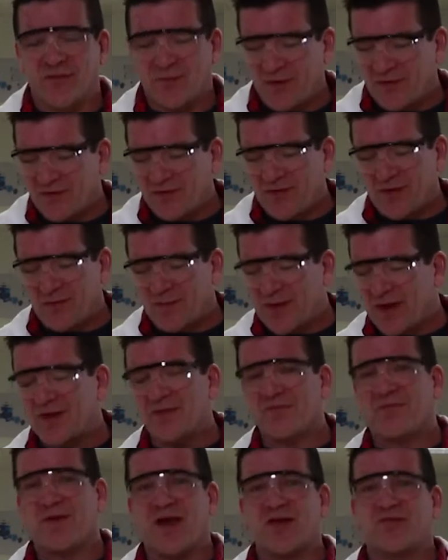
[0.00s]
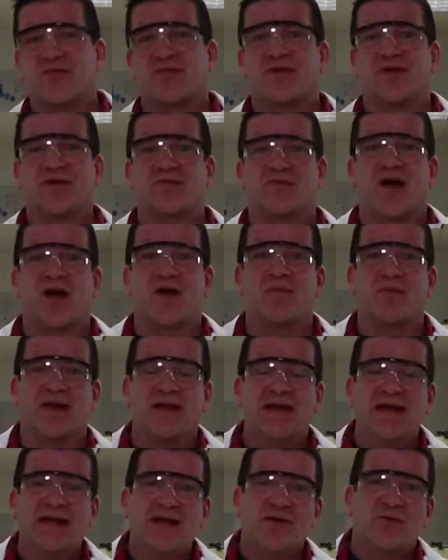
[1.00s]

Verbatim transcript: especially in a manufacturing environment